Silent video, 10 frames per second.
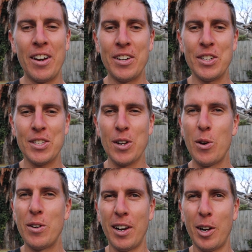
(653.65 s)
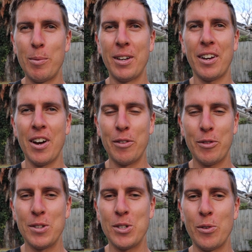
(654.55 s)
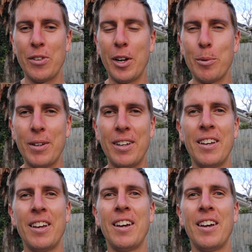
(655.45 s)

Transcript: I just slowed a little bit, kind of conserved a little bit.